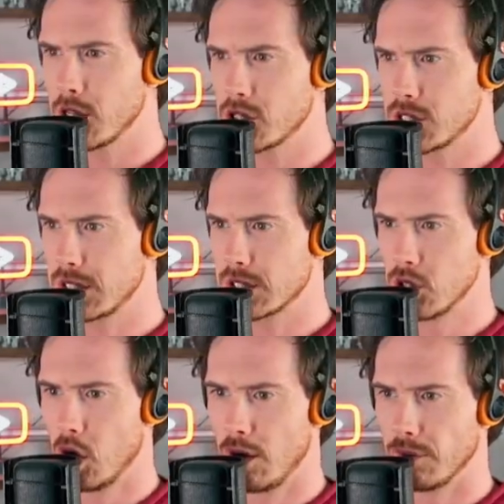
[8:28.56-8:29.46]
I just need to
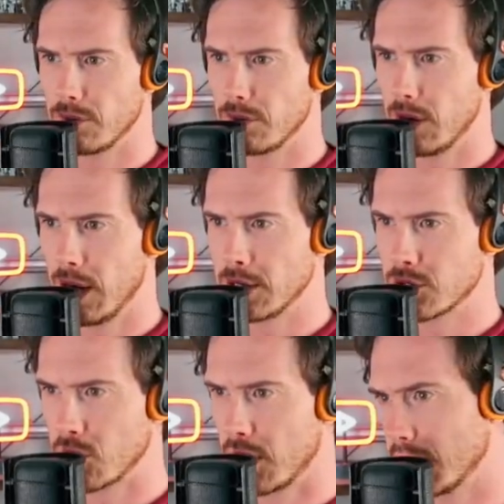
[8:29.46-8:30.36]
not... And
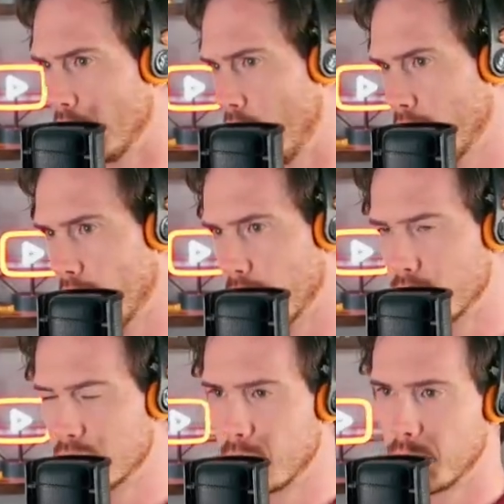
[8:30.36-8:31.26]
try and... Oh, yeah, there
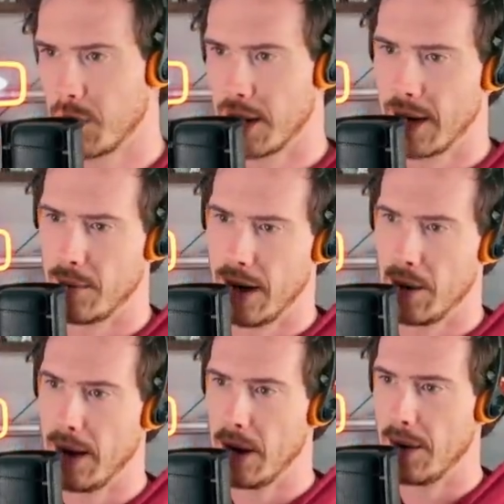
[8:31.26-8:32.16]
is someone... Ow,
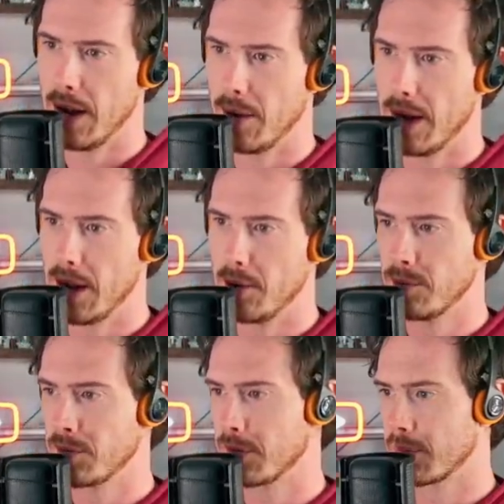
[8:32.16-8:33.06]
ow, ow, ow, ow.
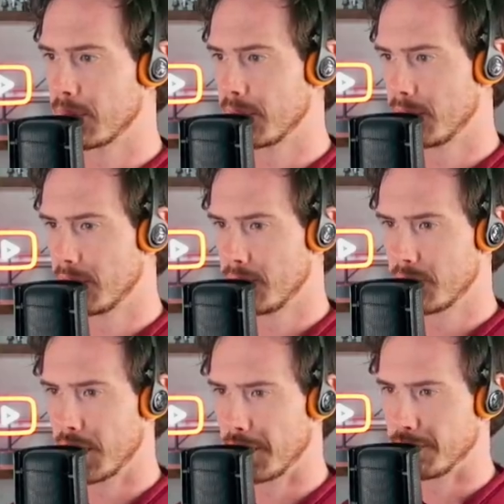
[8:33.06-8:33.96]

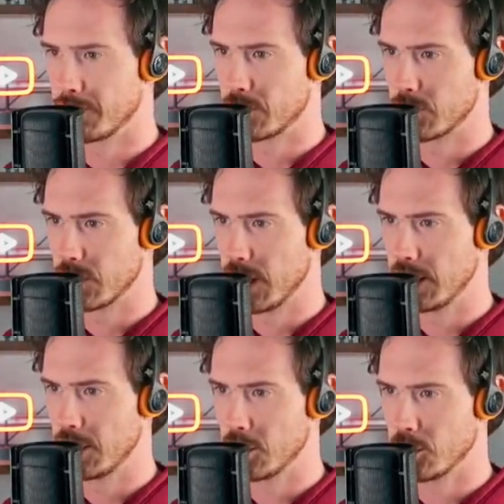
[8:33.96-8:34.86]
Okay.
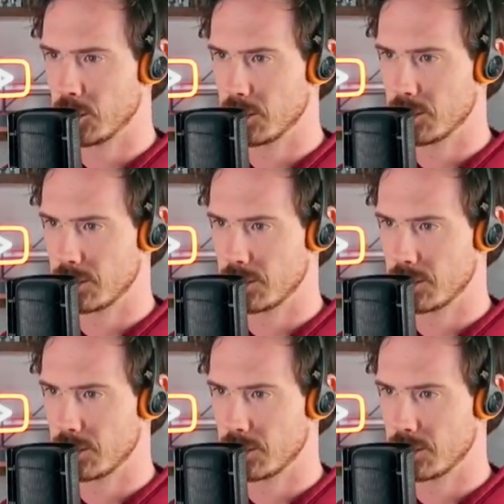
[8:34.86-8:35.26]
Thank you.